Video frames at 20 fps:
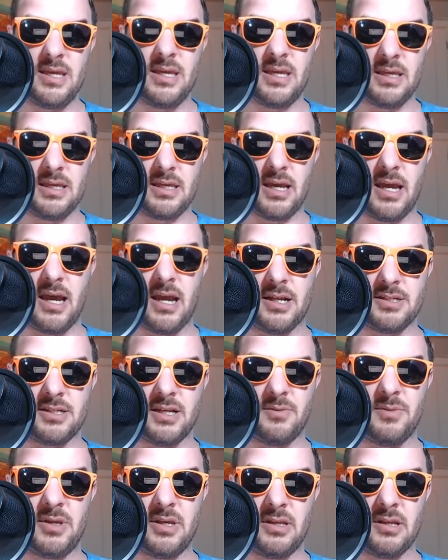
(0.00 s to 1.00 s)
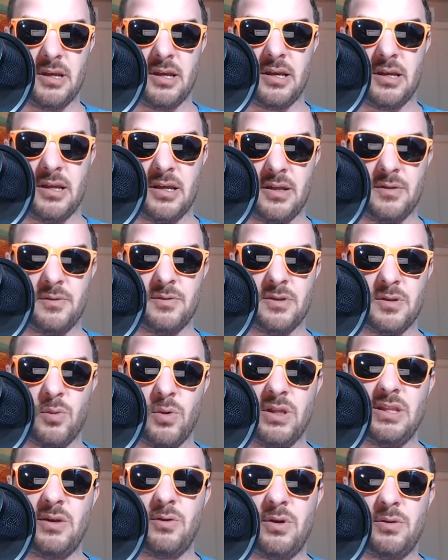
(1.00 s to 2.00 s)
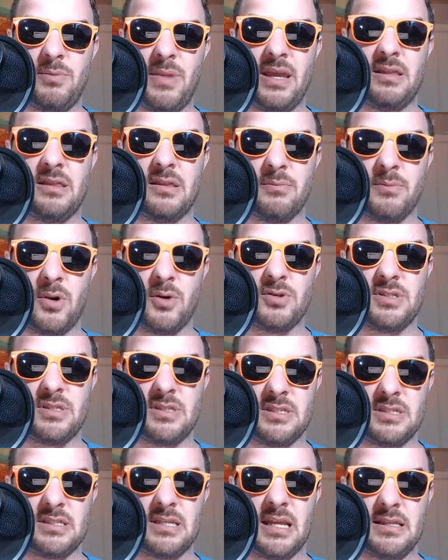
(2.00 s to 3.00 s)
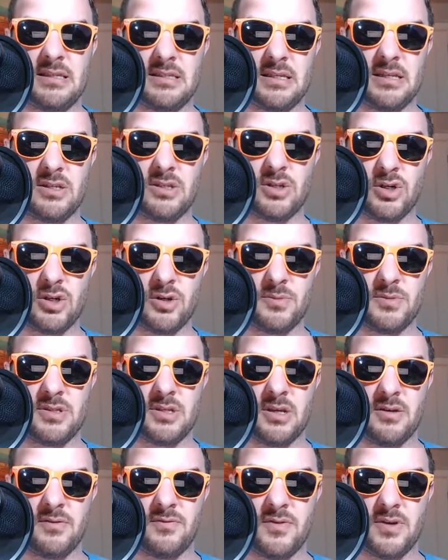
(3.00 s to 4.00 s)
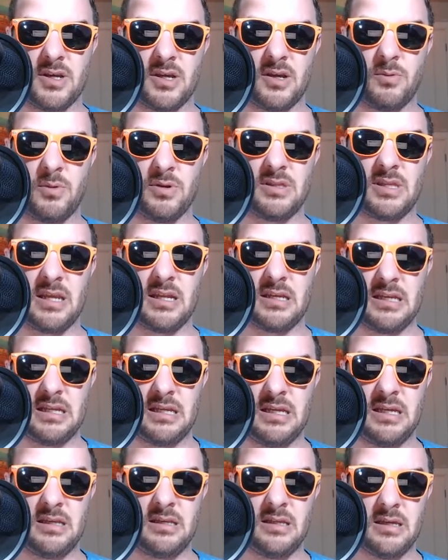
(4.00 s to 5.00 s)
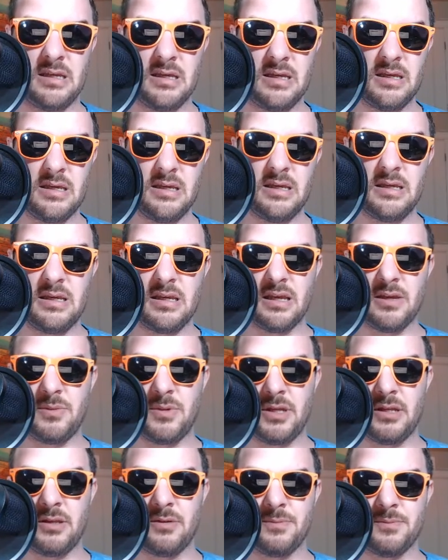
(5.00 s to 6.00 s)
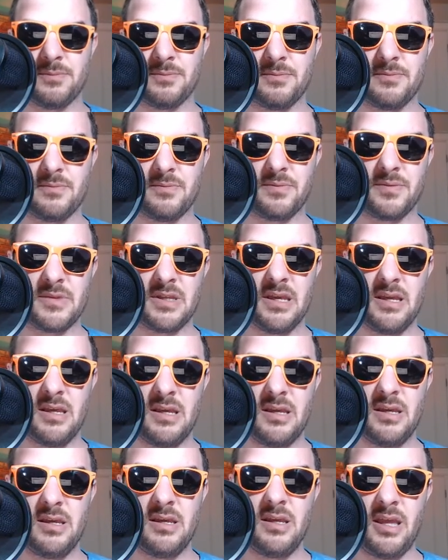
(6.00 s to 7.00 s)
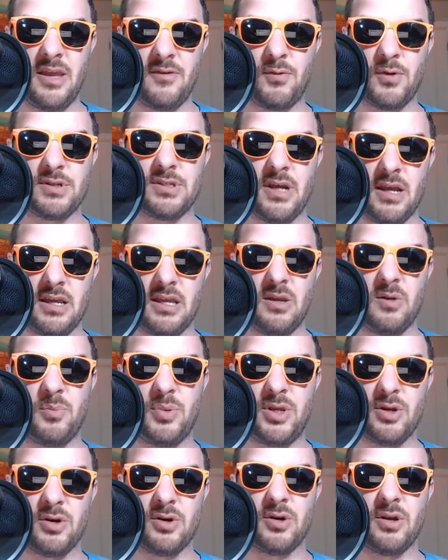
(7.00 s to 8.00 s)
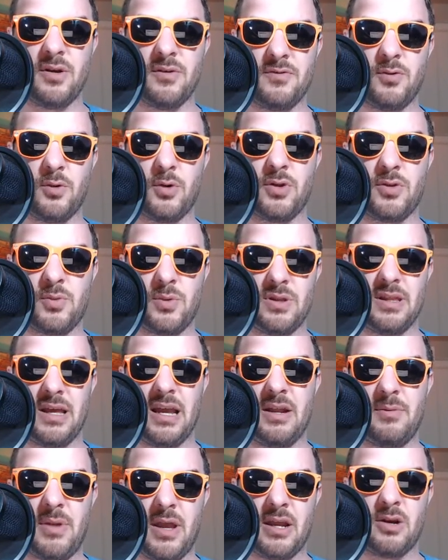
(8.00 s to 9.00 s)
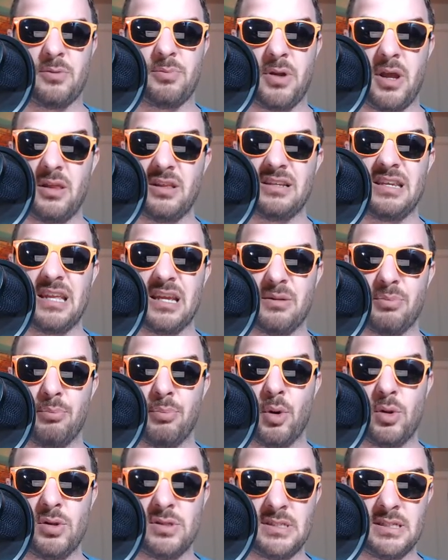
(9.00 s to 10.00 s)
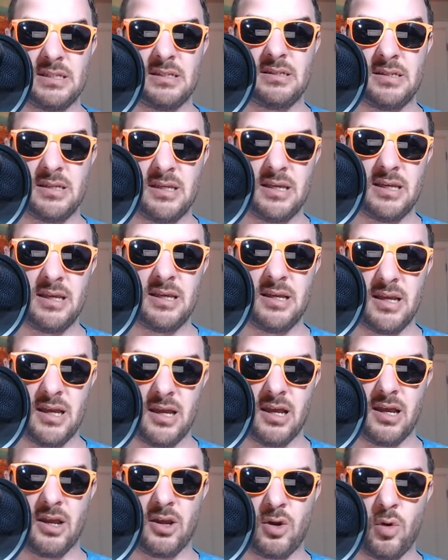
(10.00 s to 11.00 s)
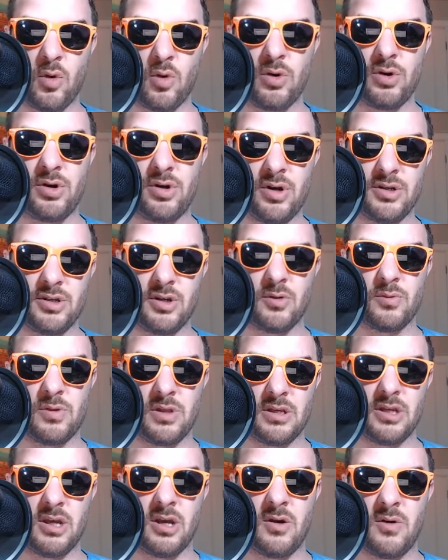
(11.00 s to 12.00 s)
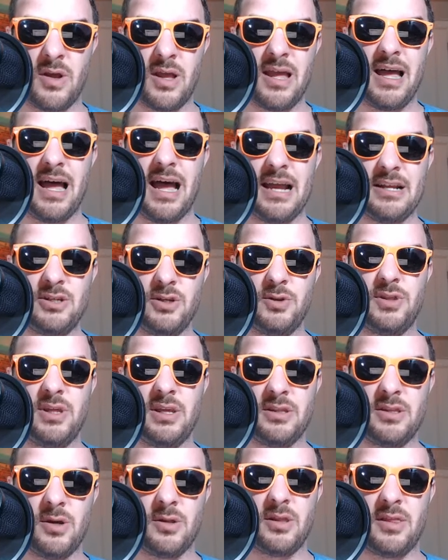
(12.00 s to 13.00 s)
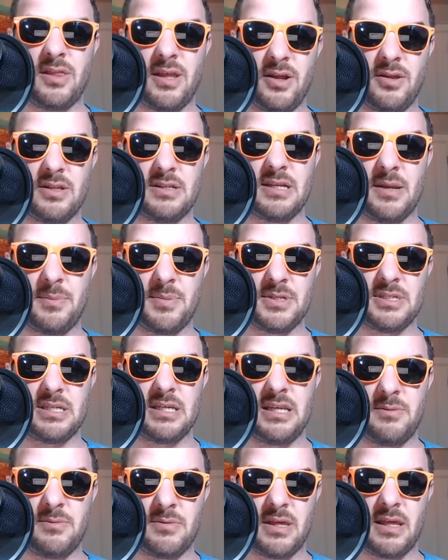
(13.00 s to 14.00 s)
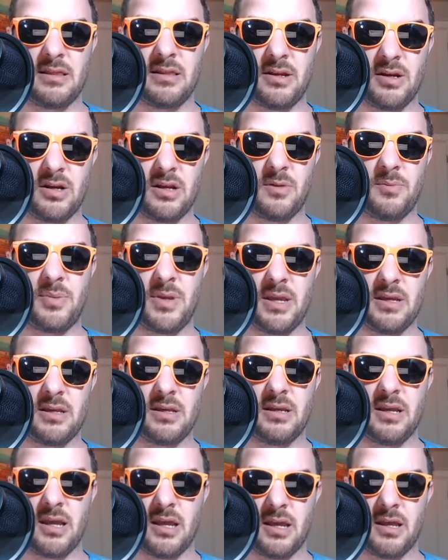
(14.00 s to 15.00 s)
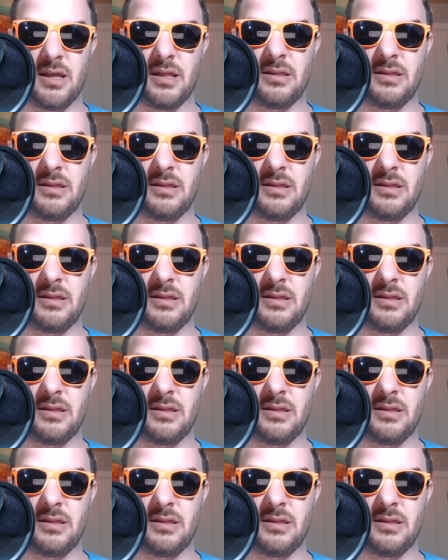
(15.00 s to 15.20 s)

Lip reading: gosh, I mean, the one that would make the most sense in terms of what they need, I mean, if we're talking pure a 4-3 linebacker, probably Nick Bolton. Corner, don't really know. I do think, though, that they're the type of team that they're going to pick, a